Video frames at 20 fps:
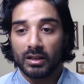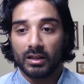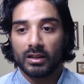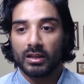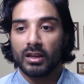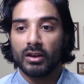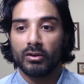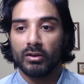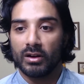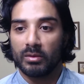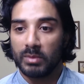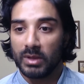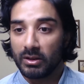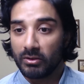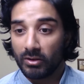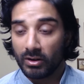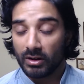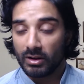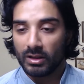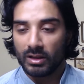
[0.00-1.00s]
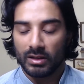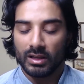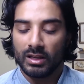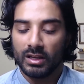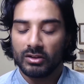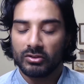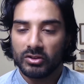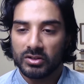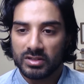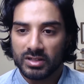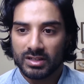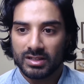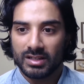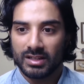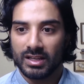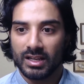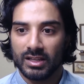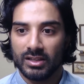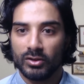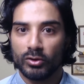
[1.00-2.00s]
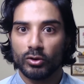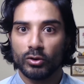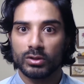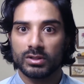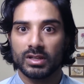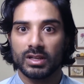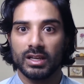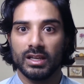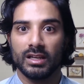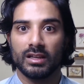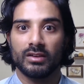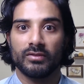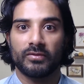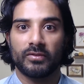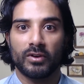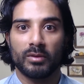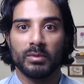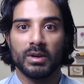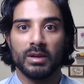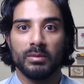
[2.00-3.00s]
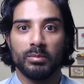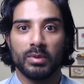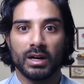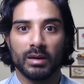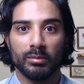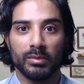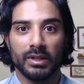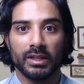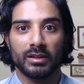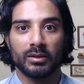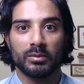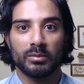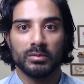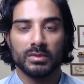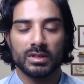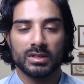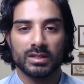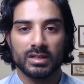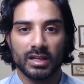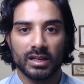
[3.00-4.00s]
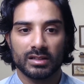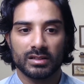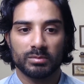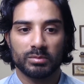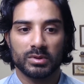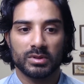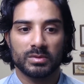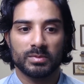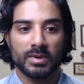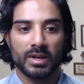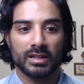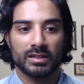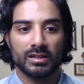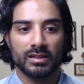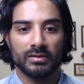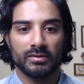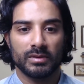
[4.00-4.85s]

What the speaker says: Kieran, I'd be interested to get your take from a public sector perspective. I